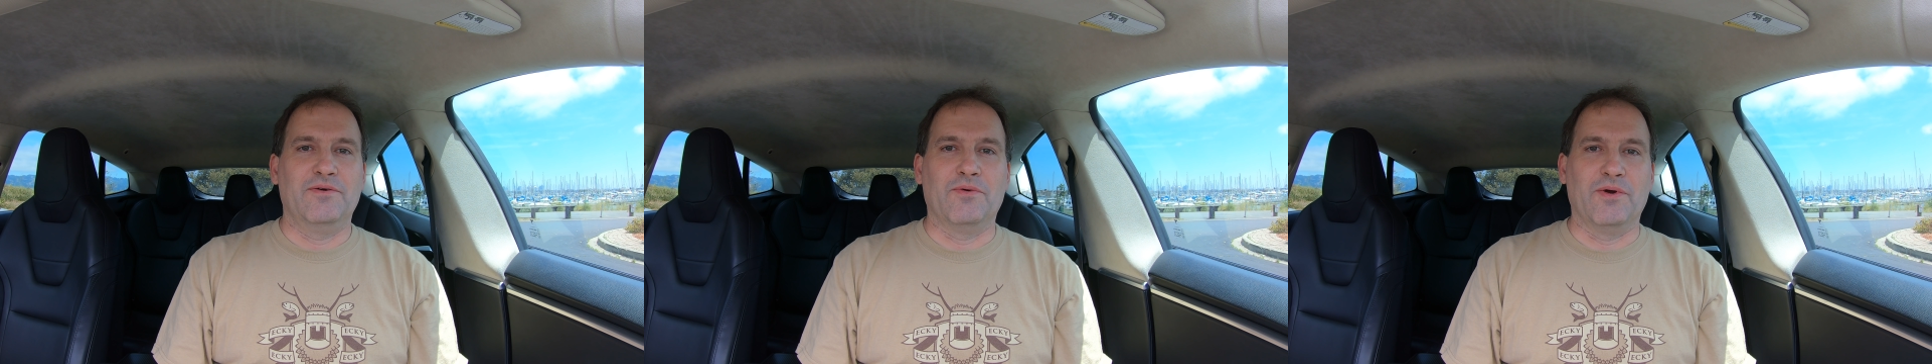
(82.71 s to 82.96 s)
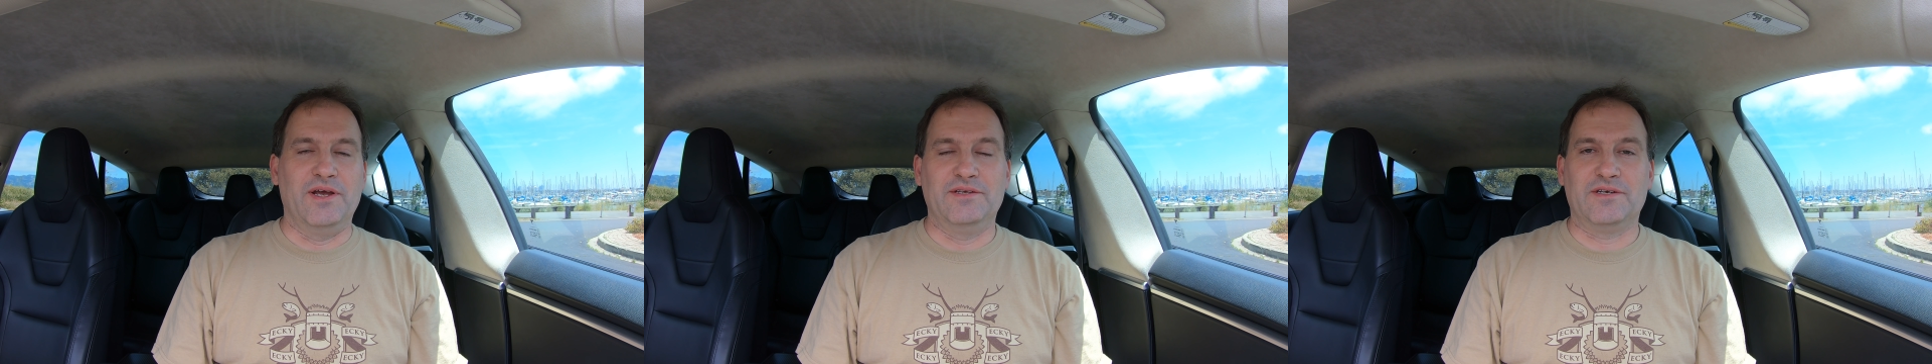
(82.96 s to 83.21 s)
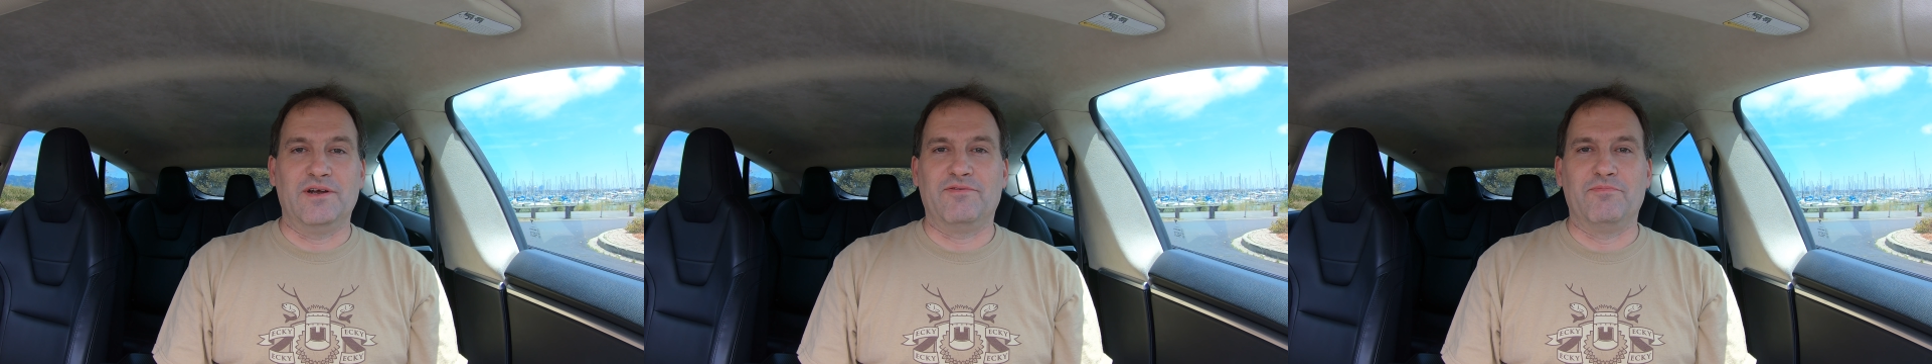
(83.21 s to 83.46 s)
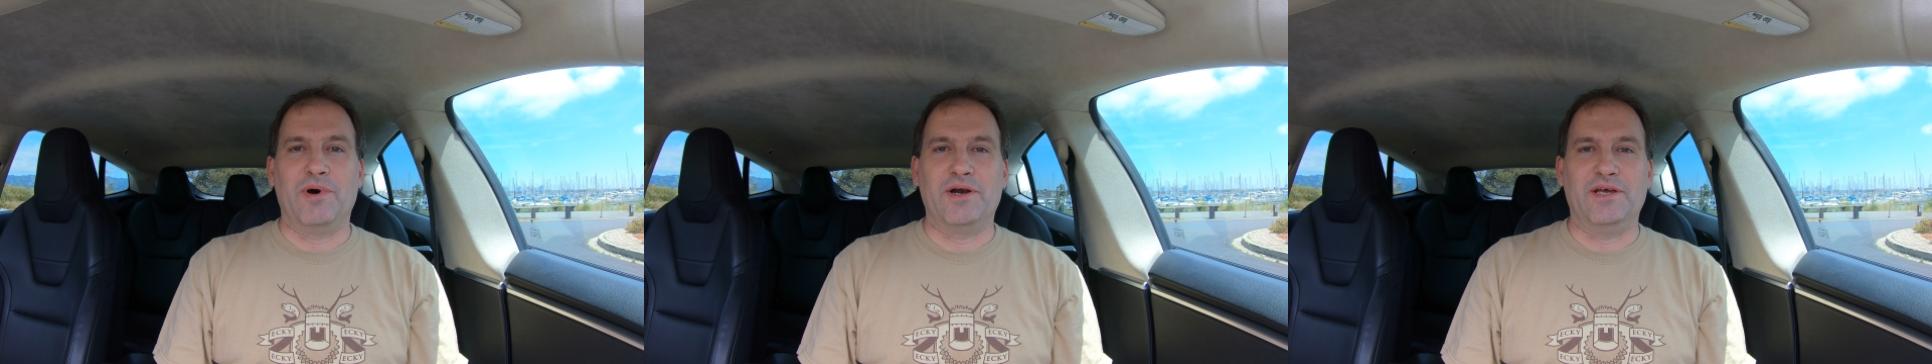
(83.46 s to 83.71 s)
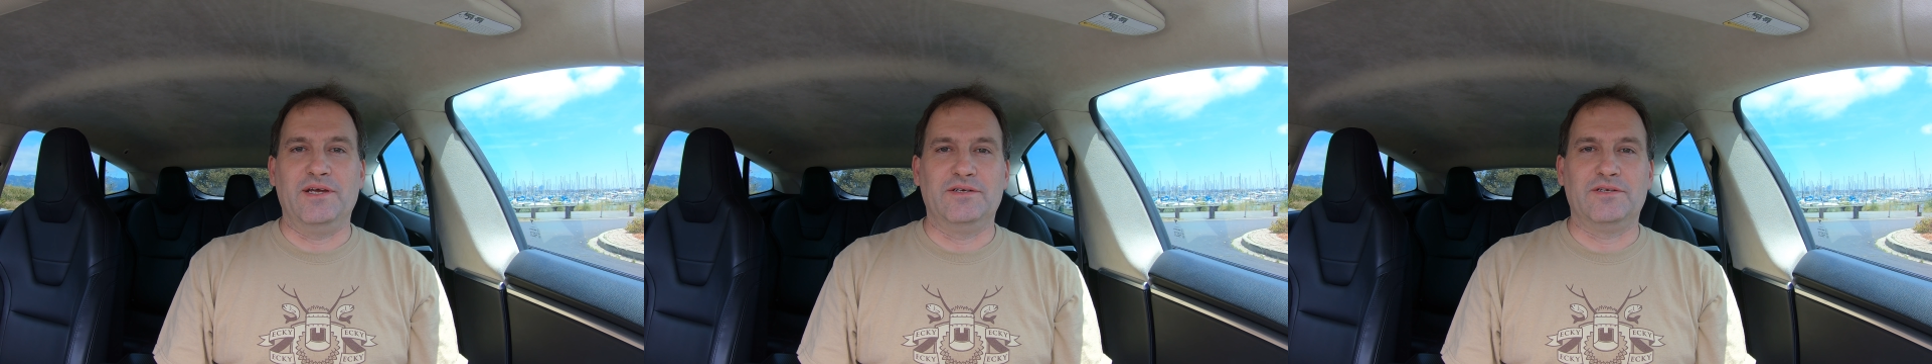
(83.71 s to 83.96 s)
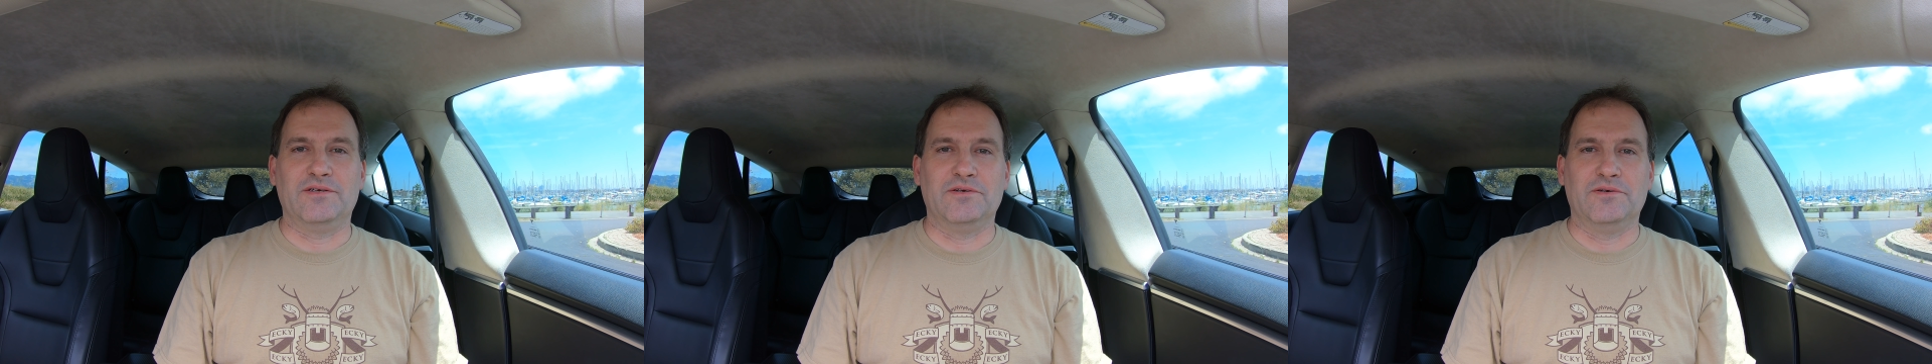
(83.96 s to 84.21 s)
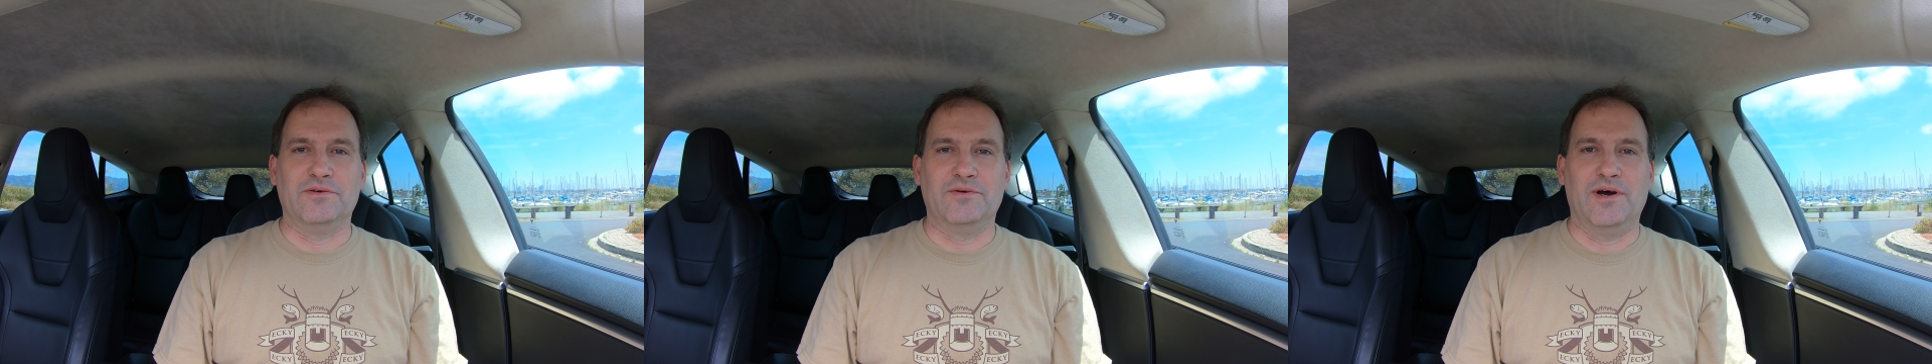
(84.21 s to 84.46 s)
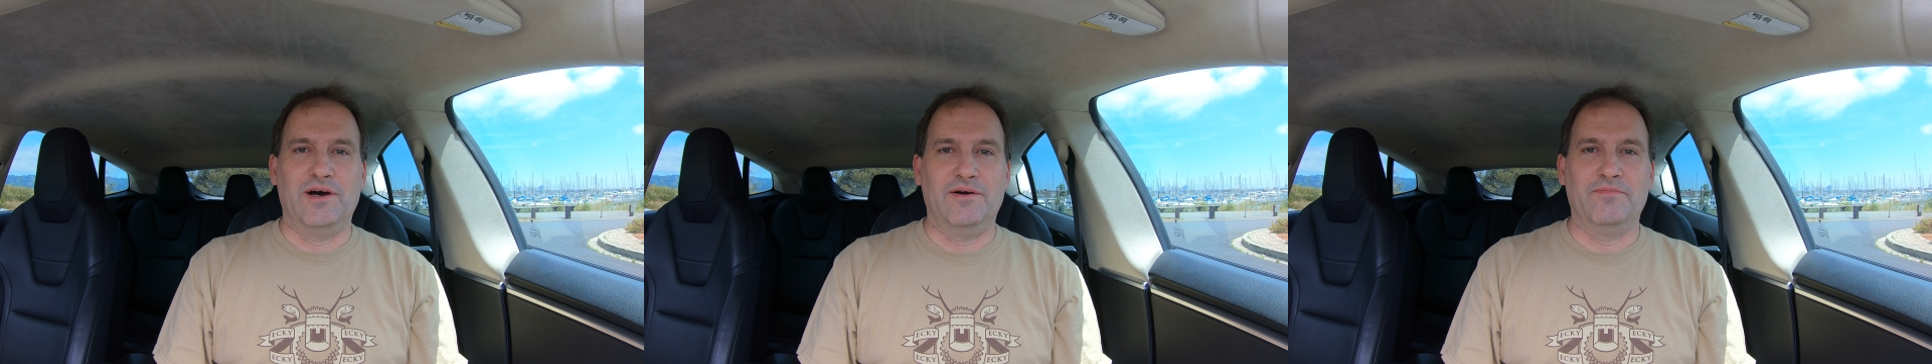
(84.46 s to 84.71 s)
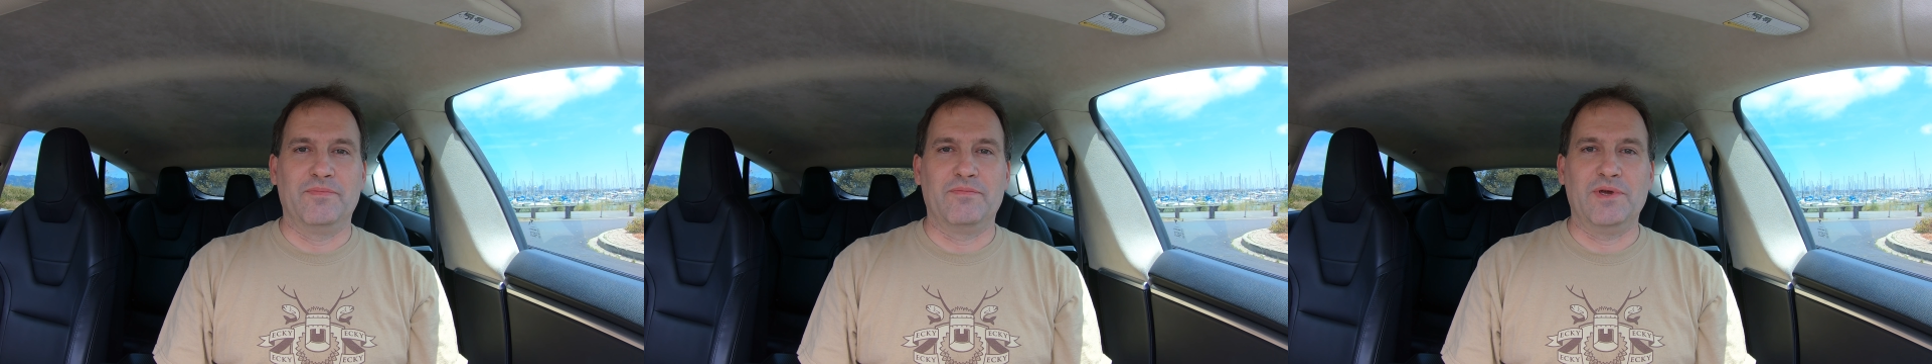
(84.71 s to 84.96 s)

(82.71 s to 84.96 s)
raise enough money to